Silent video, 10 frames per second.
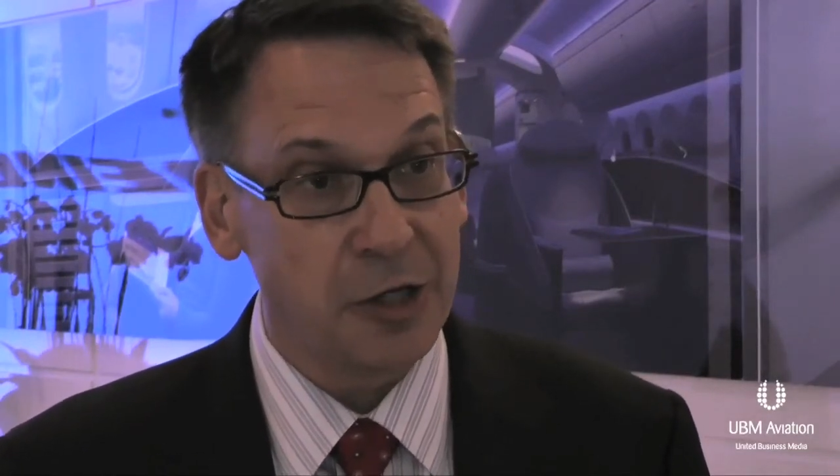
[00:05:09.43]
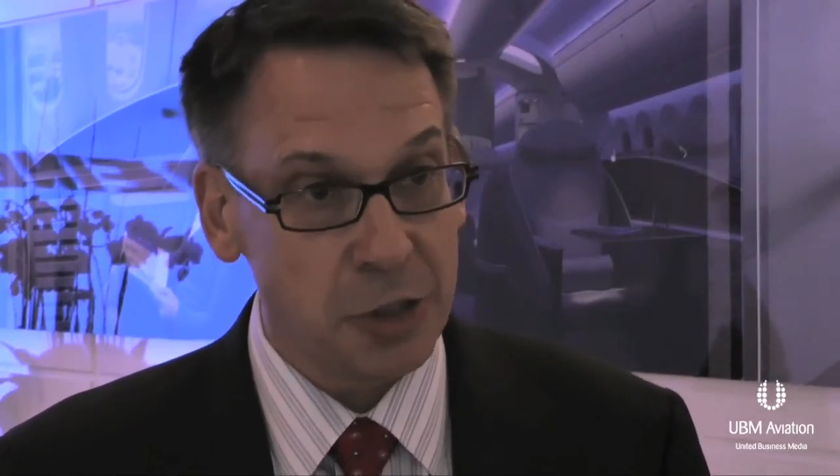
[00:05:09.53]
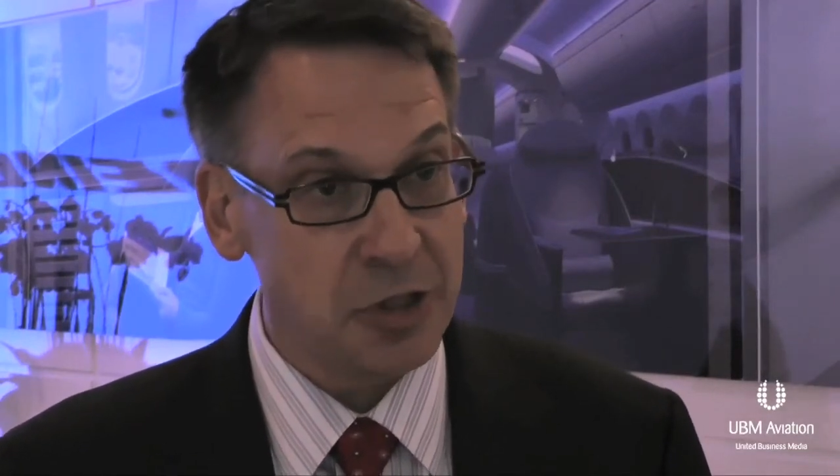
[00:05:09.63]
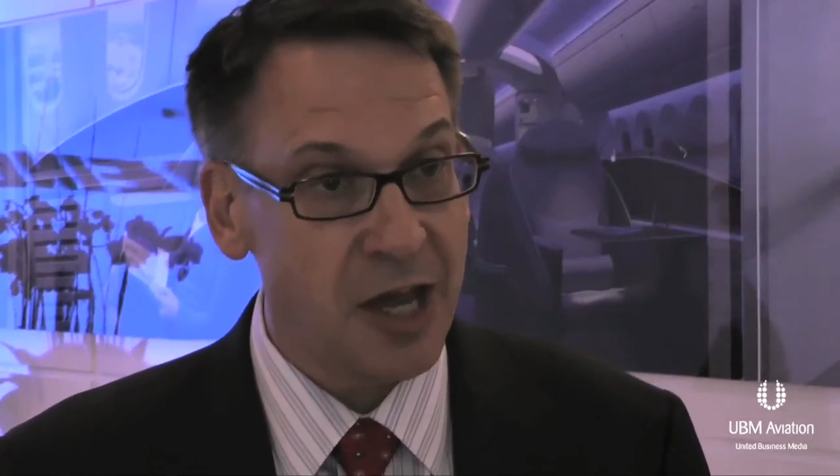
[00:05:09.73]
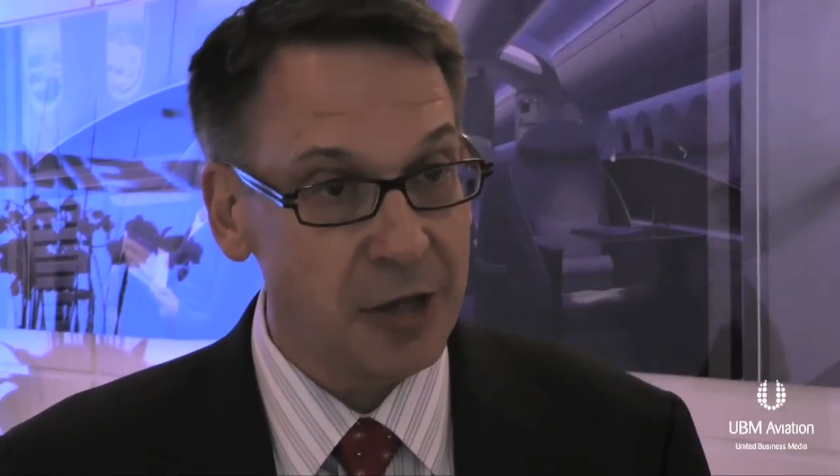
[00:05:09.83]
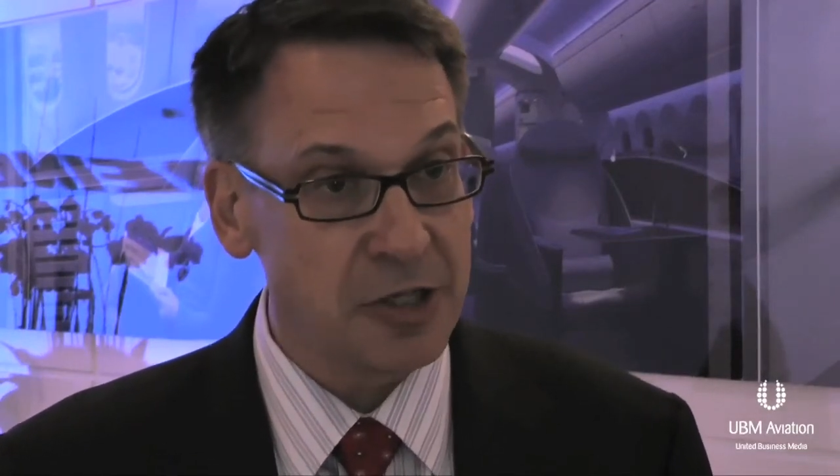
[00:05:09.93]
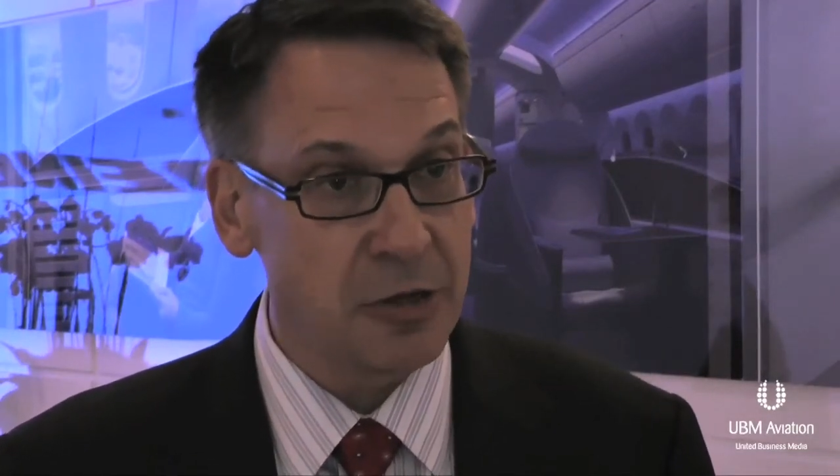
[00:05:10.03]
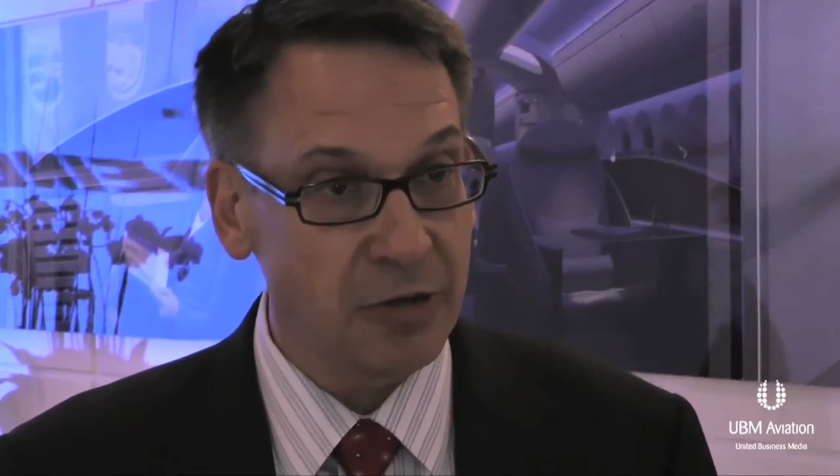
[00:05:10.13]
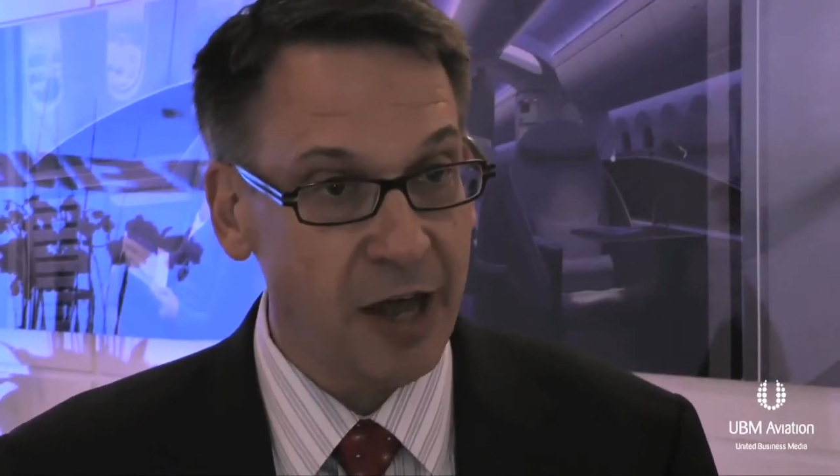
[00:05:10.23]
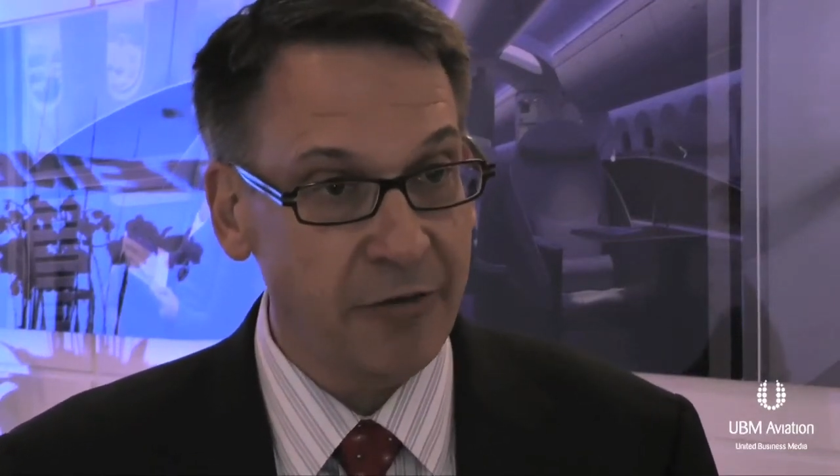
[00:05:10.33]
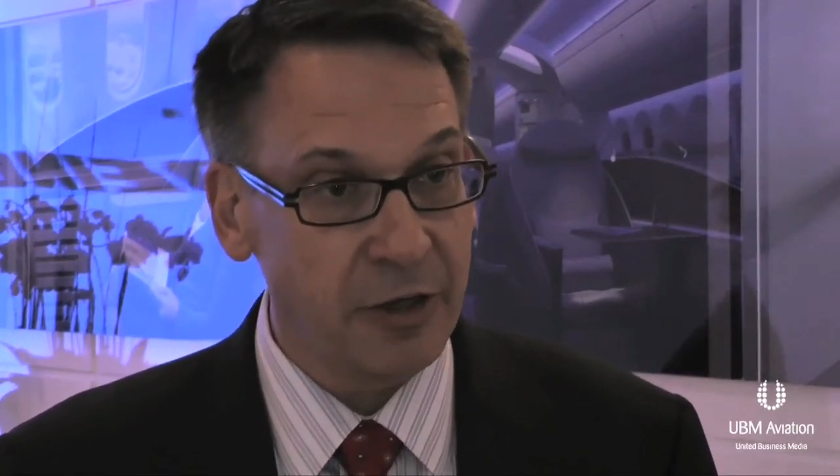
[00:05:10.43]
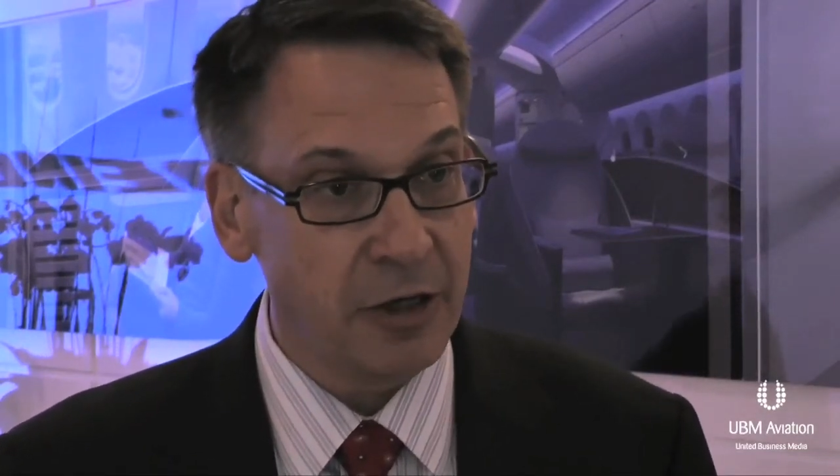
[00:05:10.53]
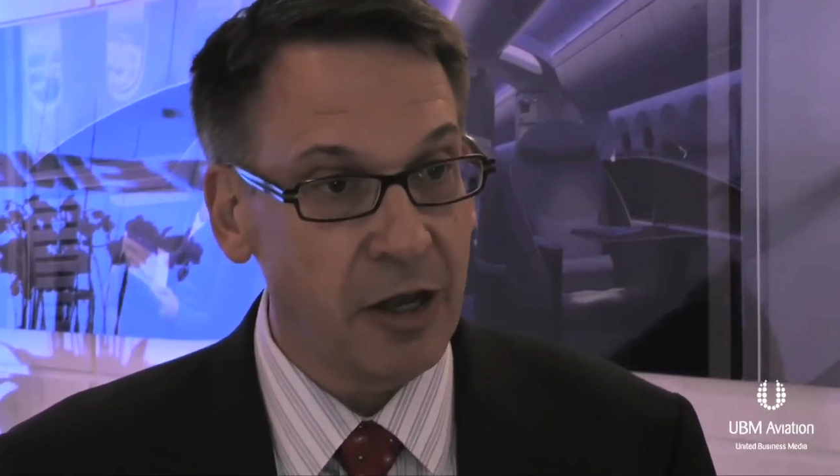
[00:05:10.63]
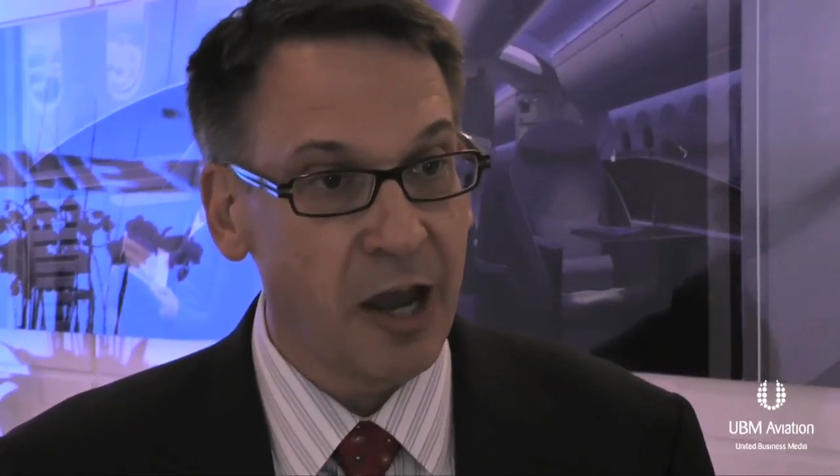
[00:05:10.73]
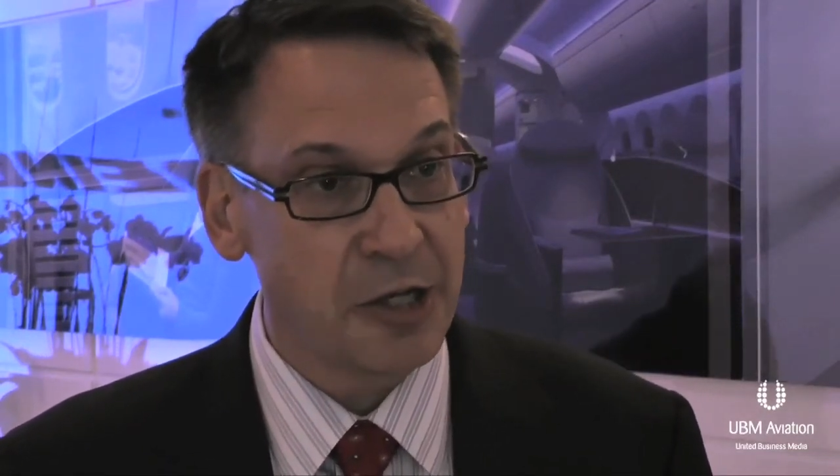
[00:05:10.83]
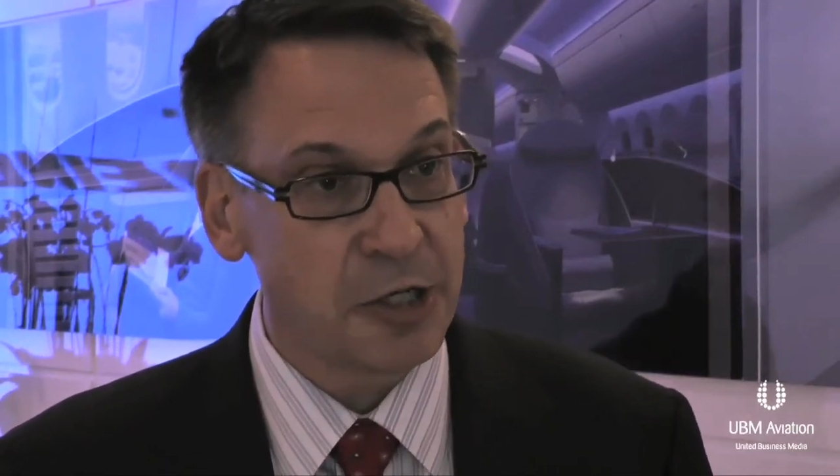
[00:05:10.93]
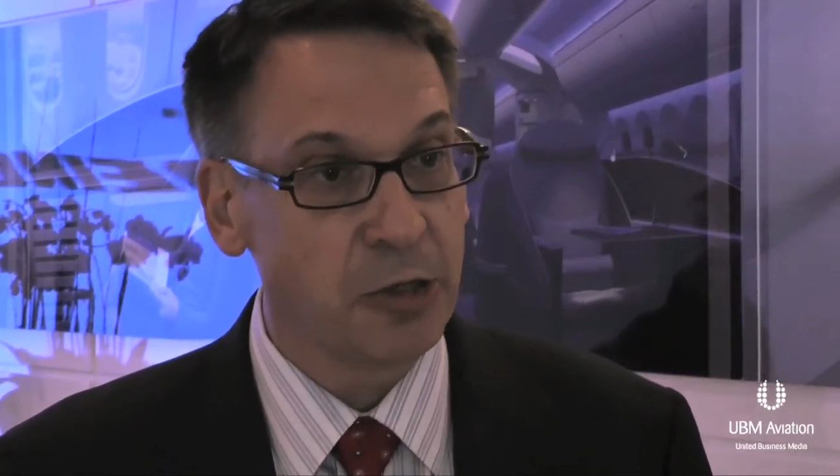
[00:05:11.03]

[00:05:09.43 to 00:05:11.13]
2011, and to